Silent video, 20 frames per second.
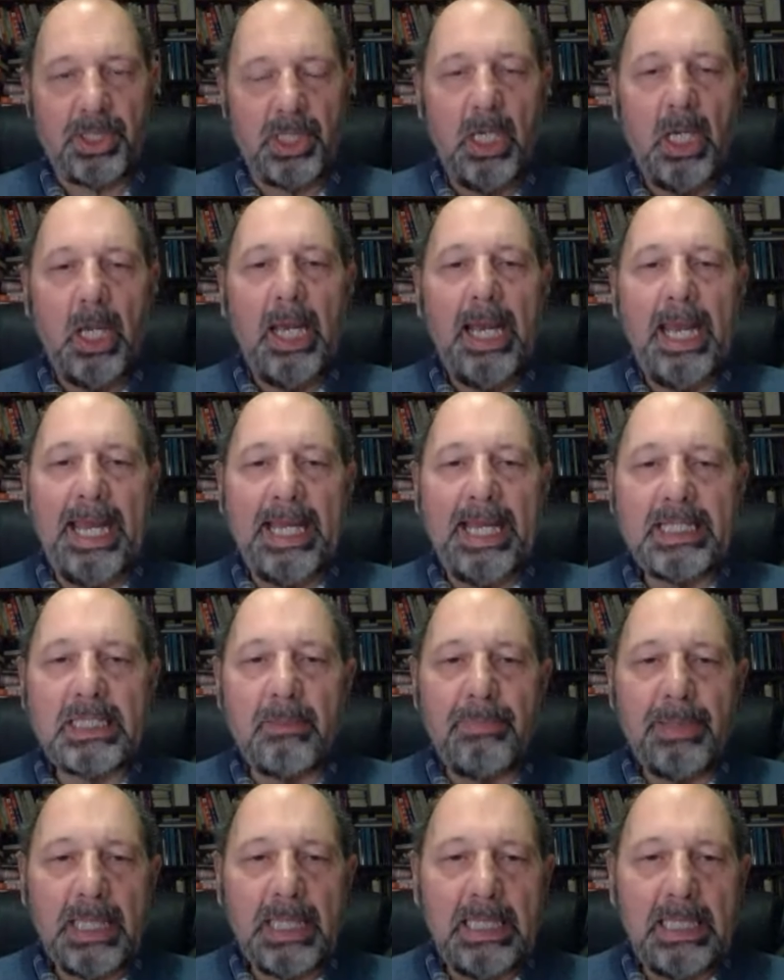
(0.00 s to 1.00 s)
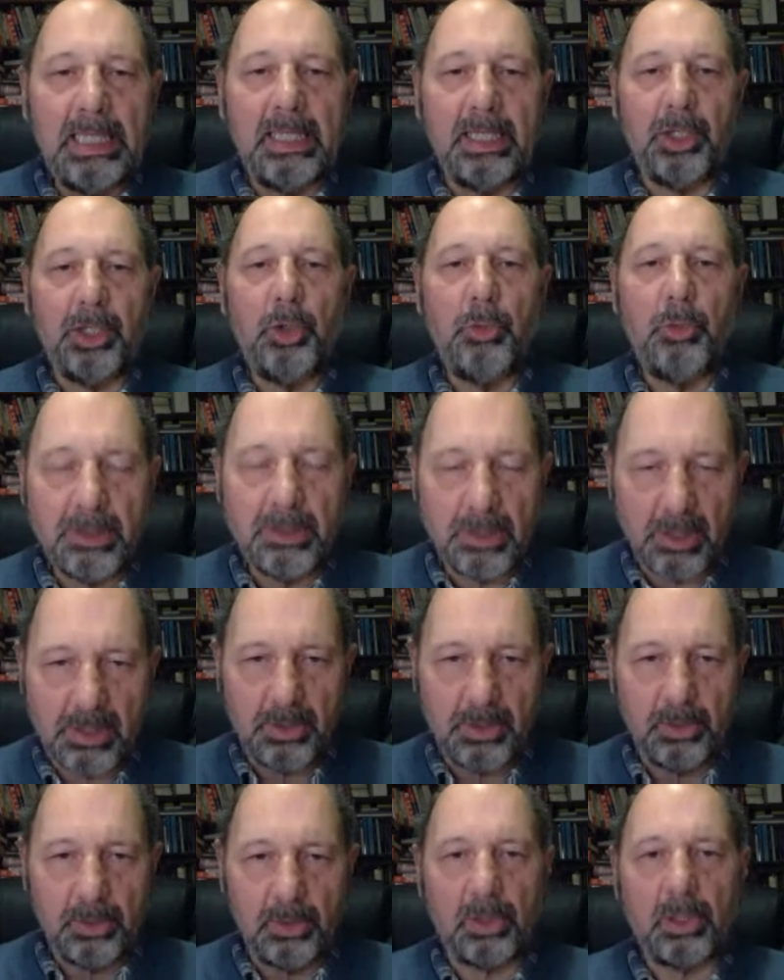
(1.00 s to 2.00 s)
It's a beginning. You begin to
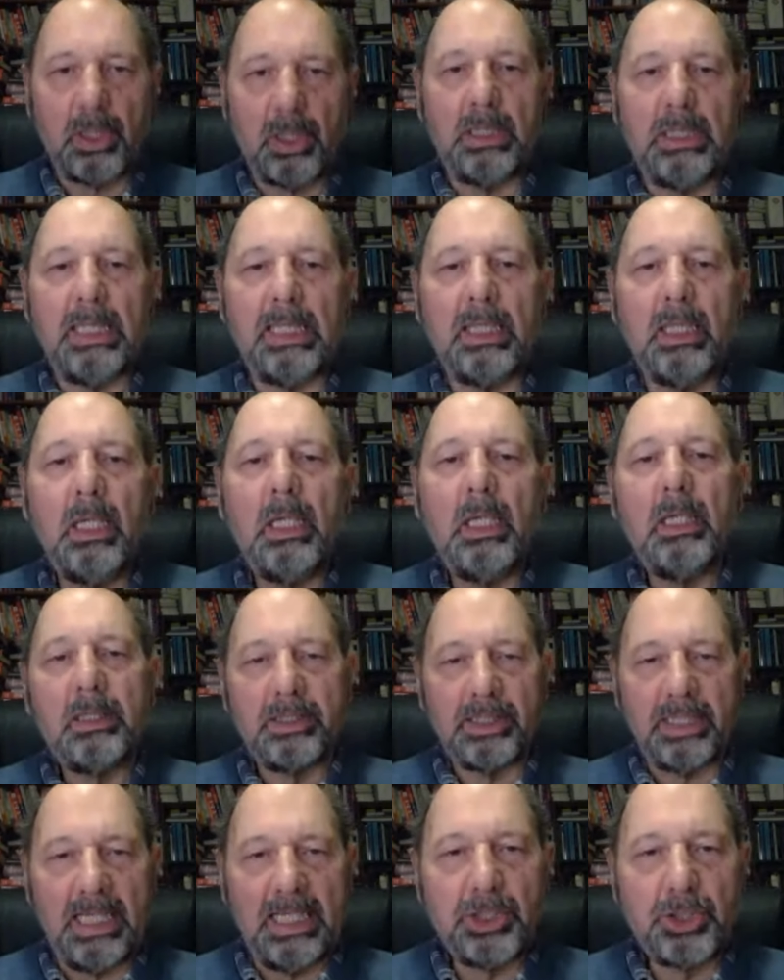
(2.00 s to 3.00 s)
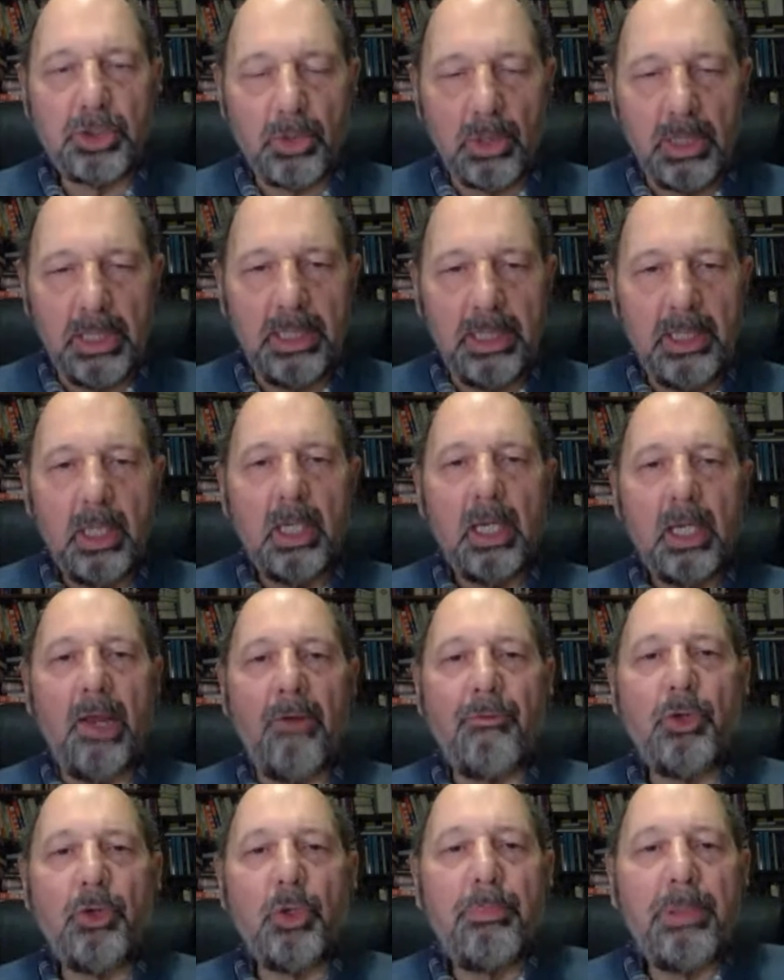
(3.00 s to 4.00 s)
talk, and then gradually, if
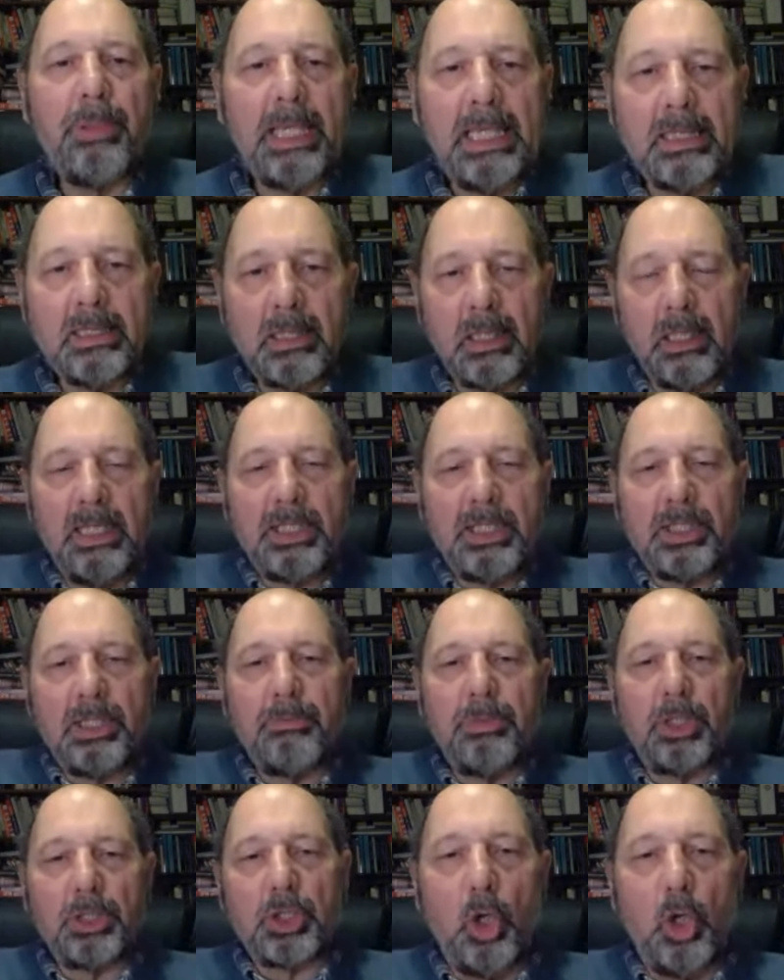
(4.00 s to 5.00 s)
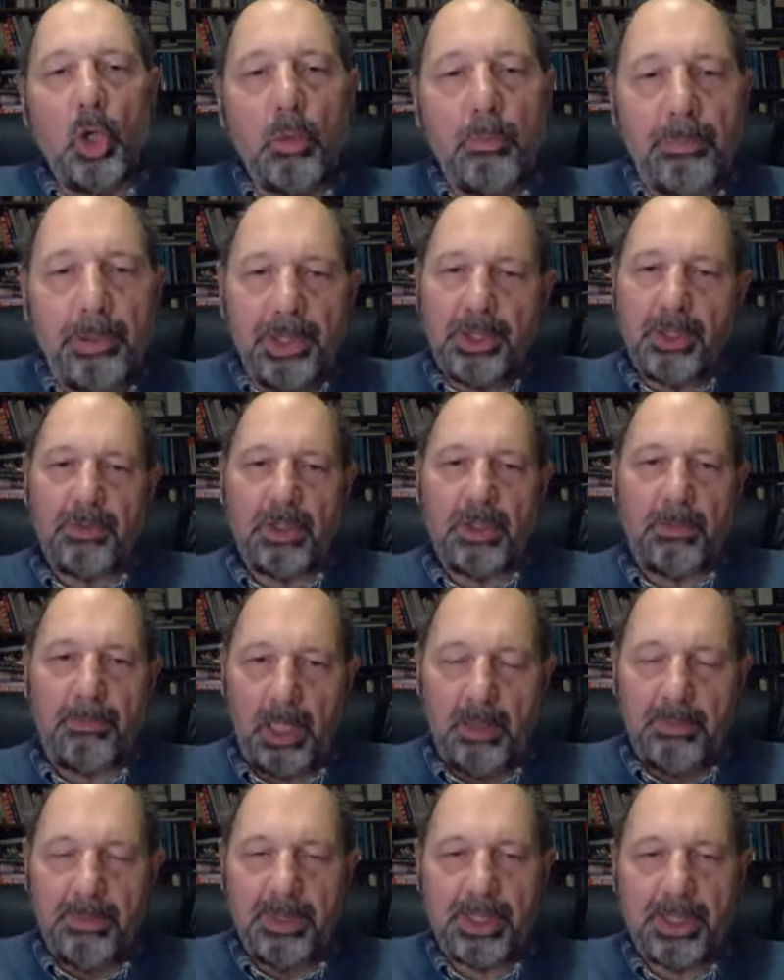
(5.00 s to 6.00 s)
you begin to listen, because the whole point of
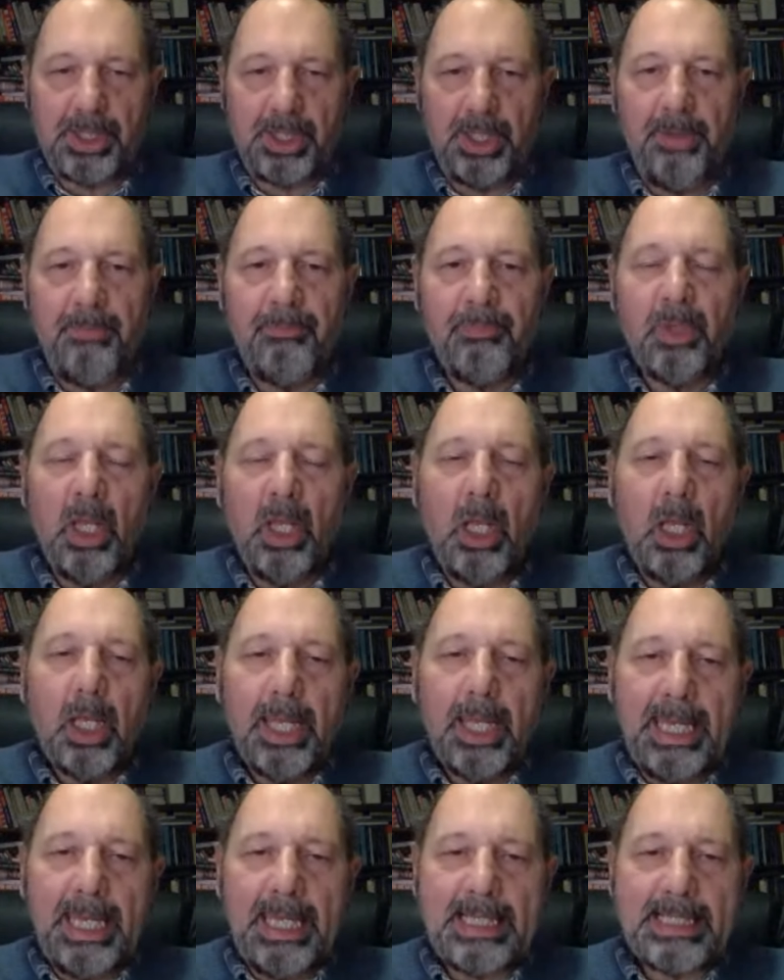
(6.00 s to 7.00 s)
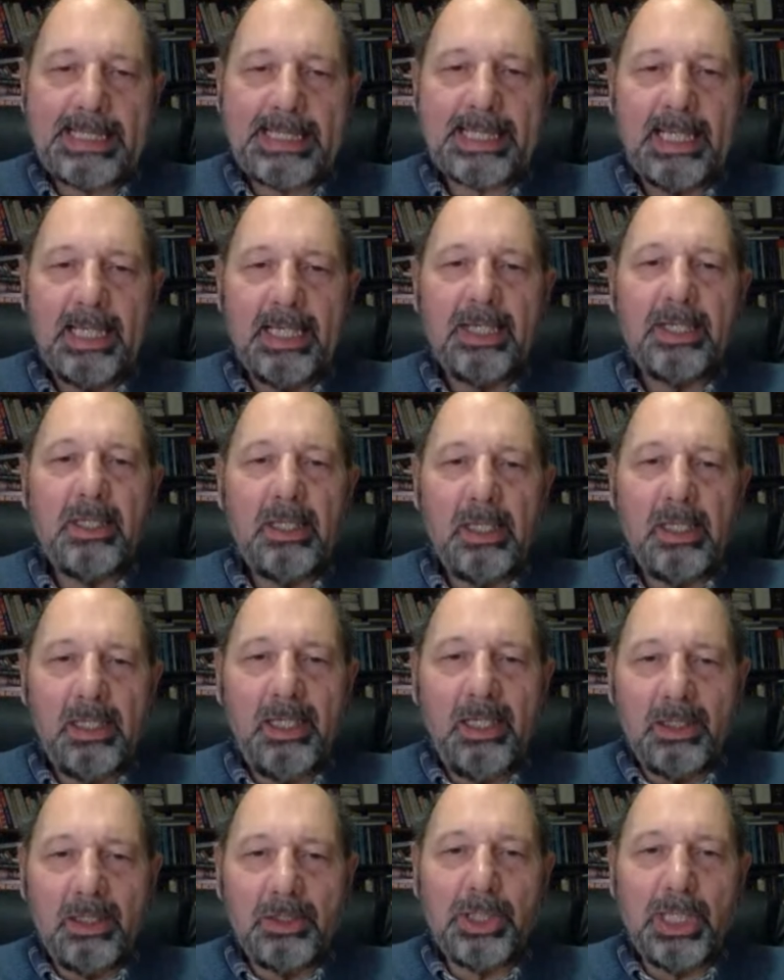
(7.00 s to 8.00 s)
diplomacy is you
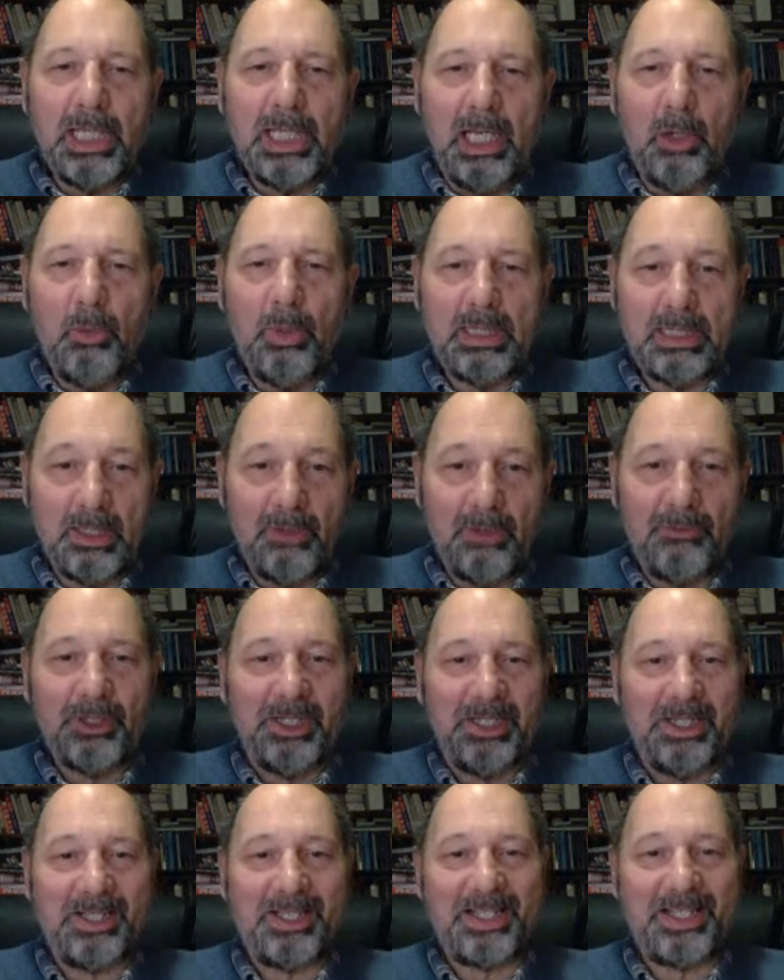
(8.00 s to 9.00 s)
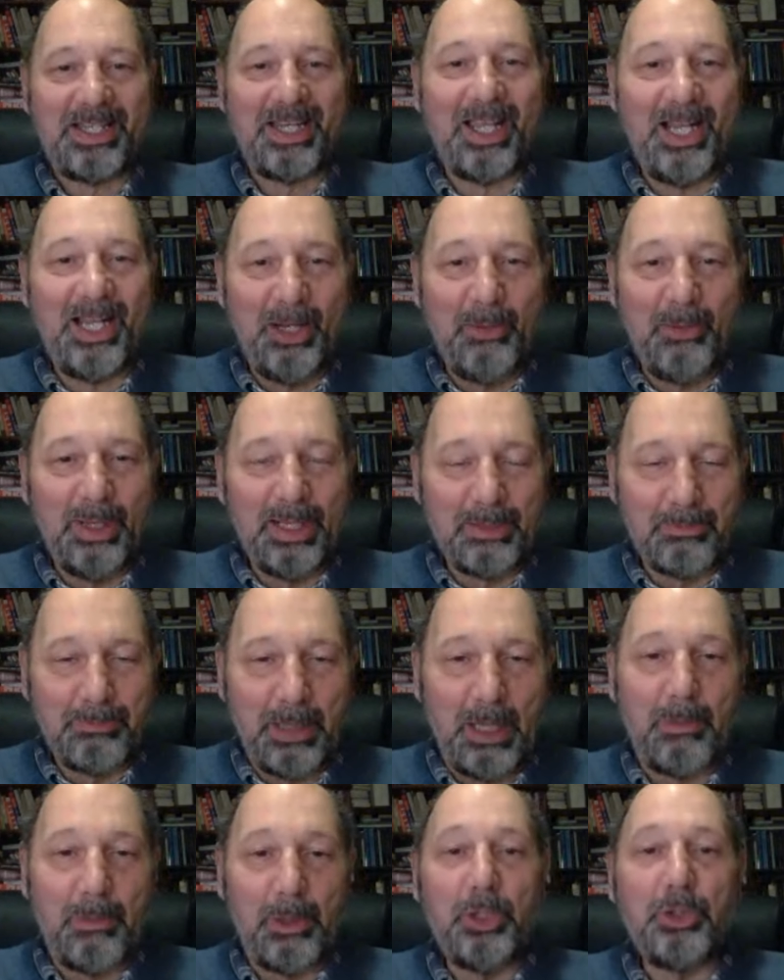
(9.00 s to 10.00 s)
know, dealing with difference, dealing with
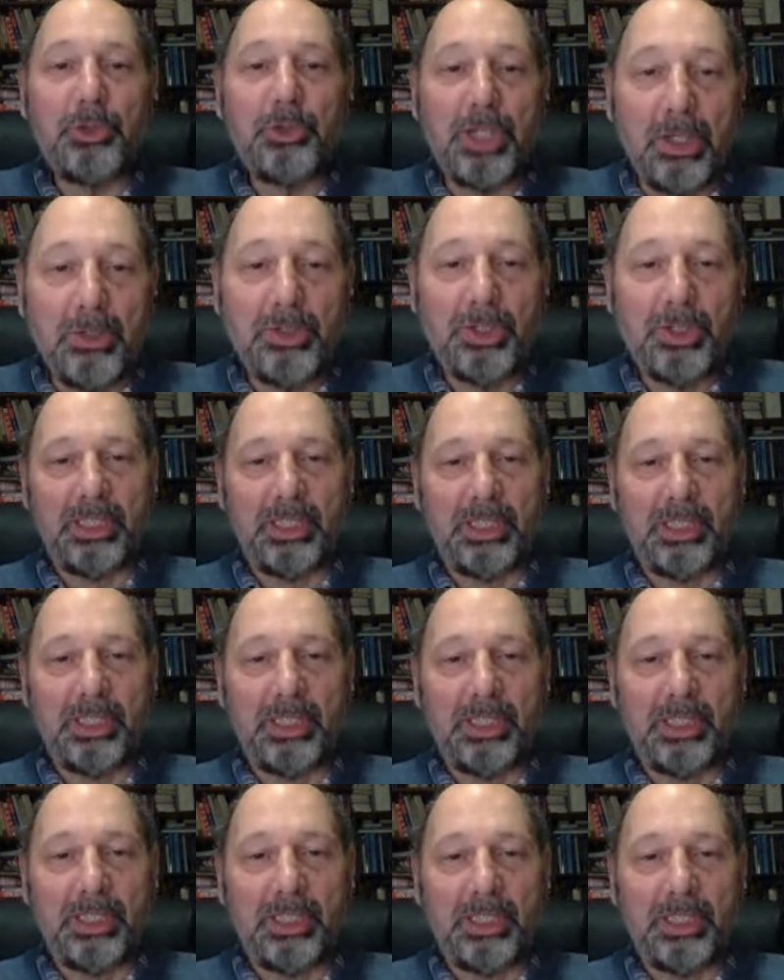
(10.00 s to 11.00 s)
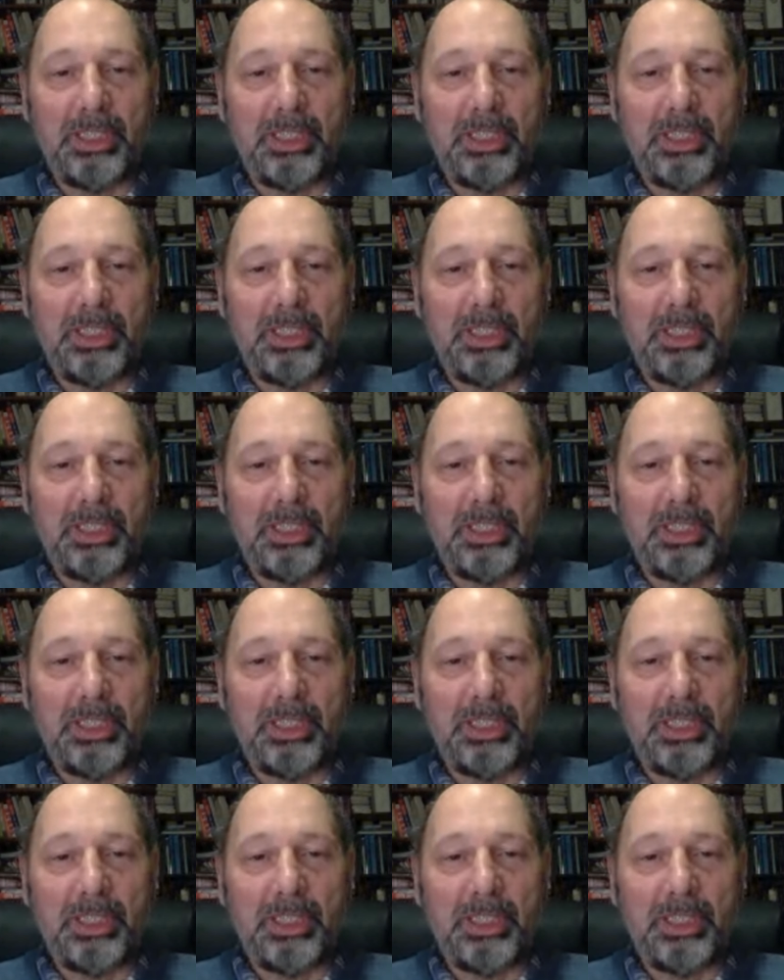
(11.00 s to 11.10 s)
people you don't agree with.